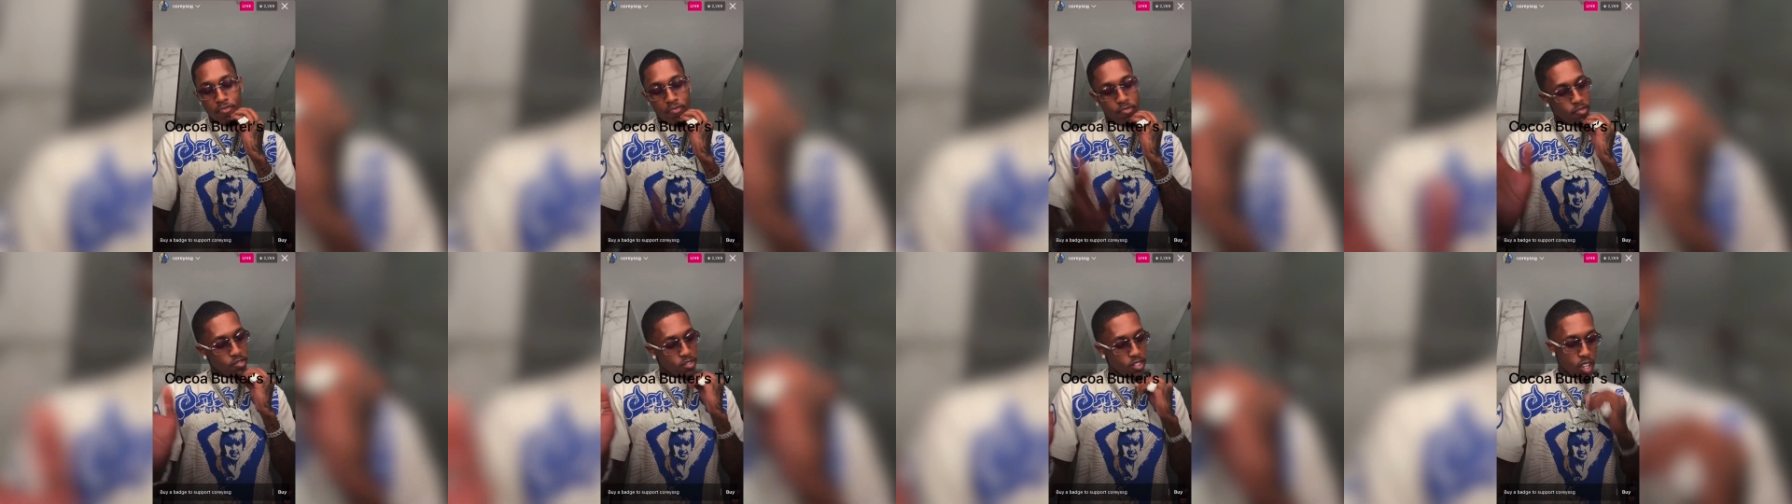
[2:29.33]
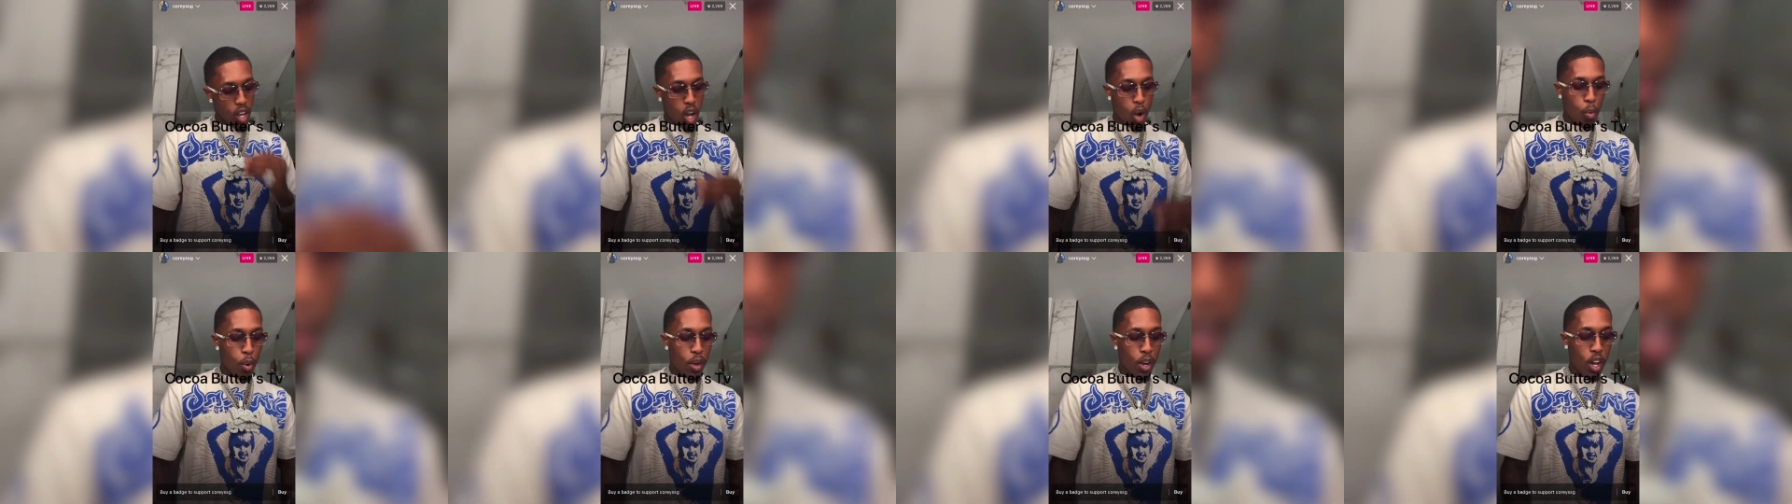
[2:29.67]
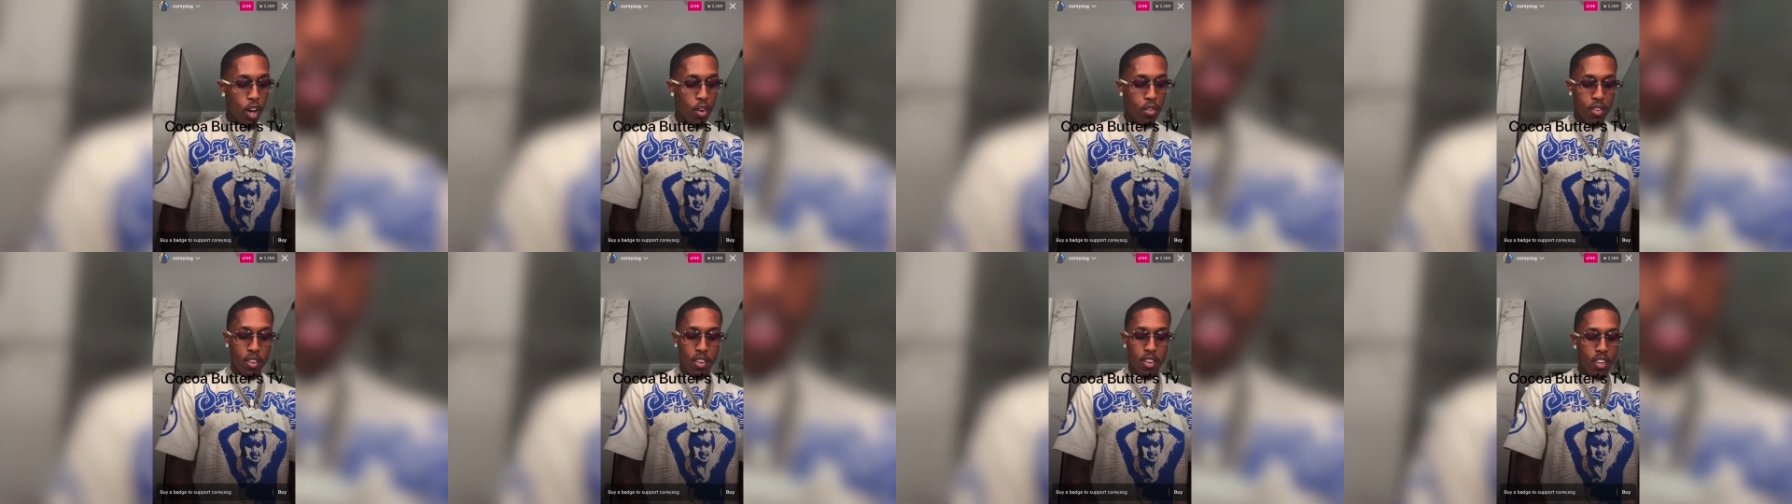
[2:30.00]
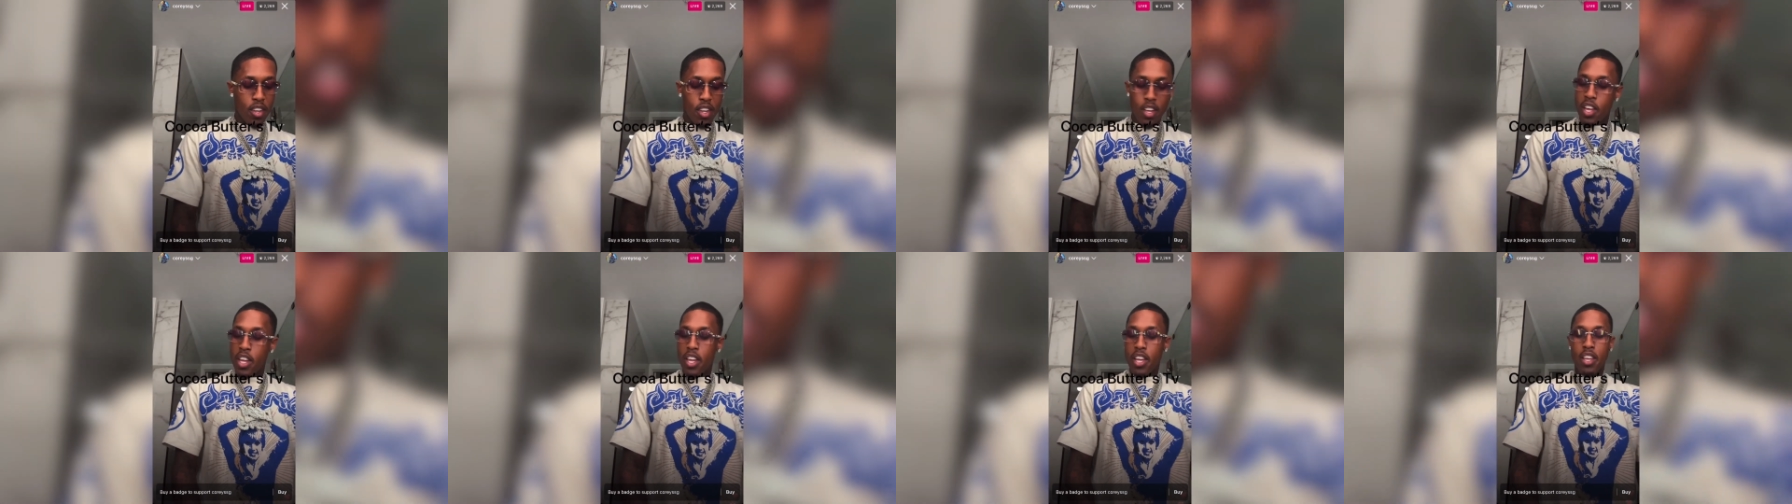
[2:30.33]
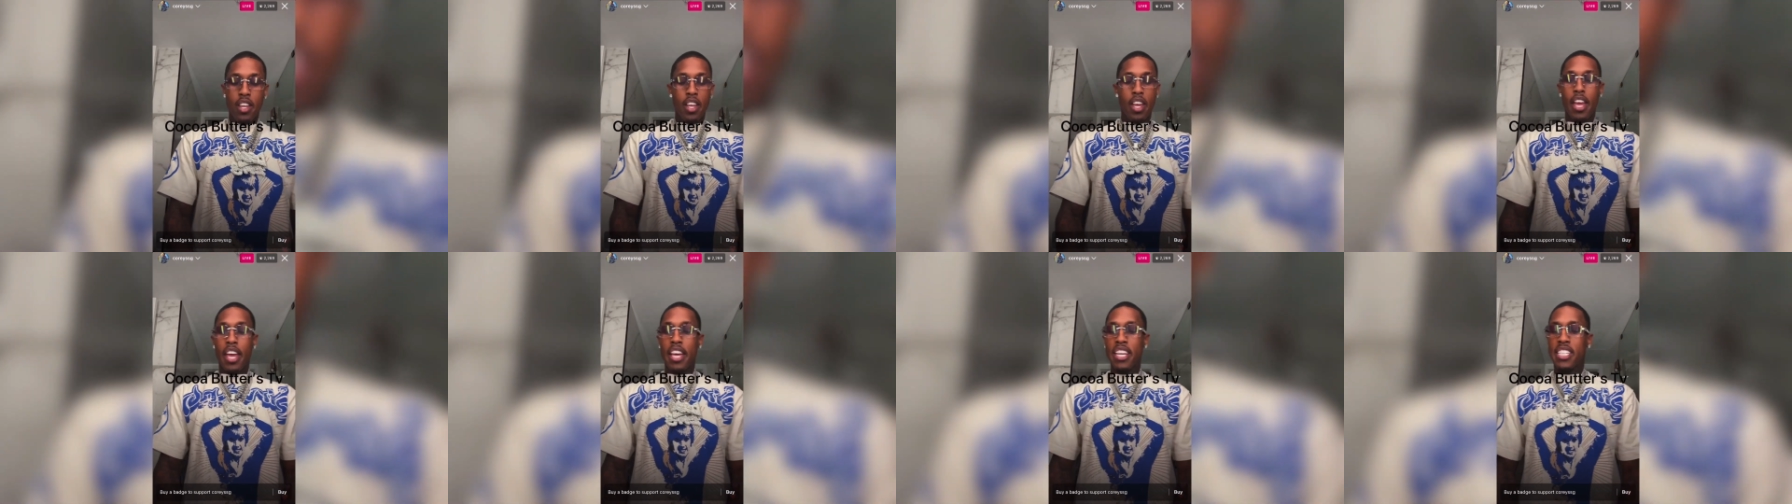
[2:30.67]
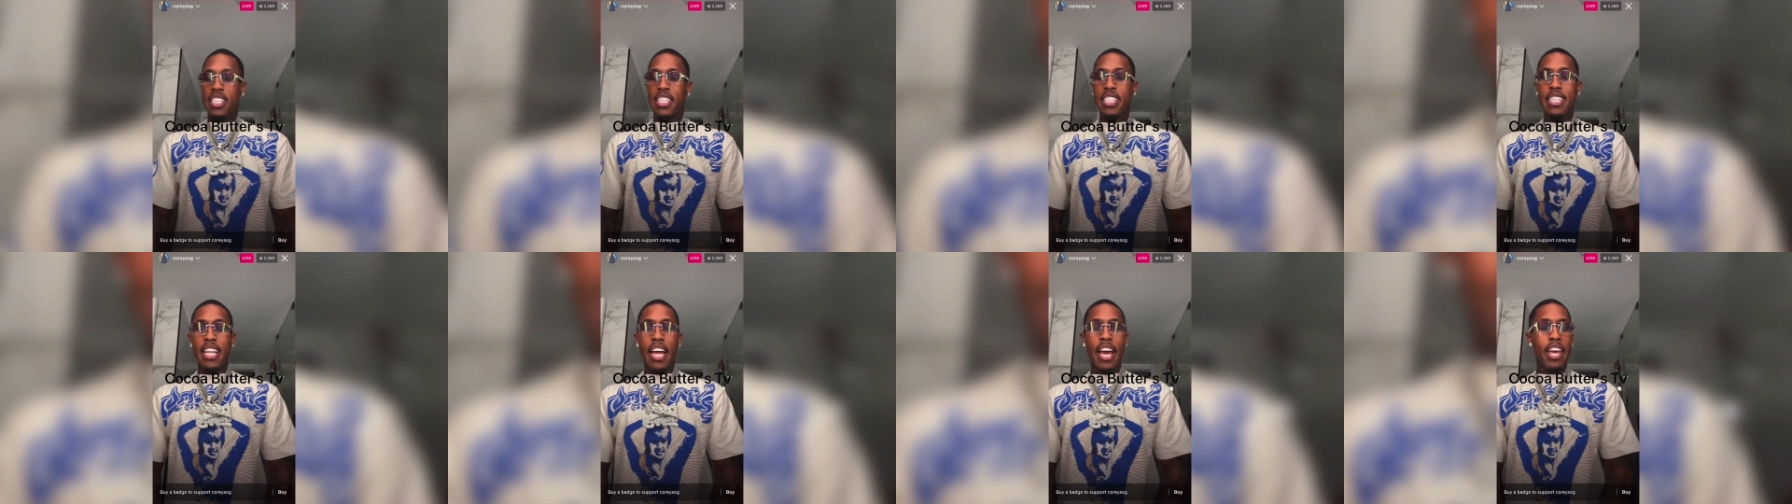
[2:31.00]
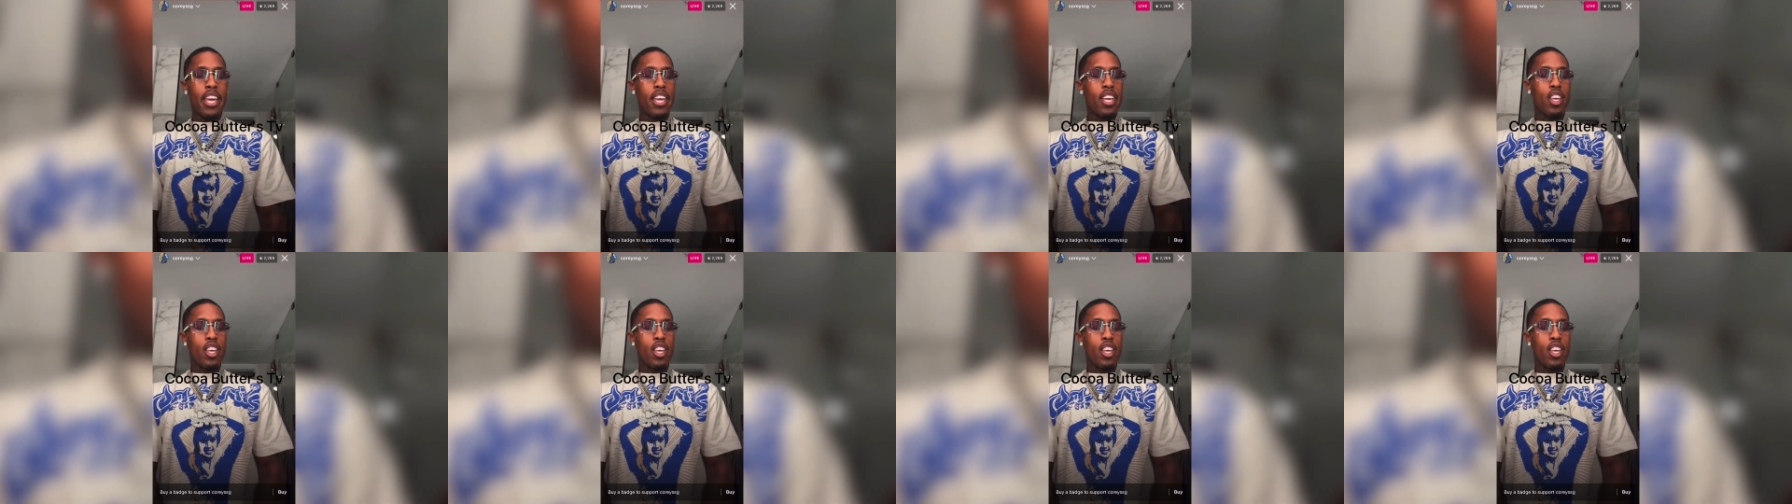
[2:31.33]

Or whatever. And she like,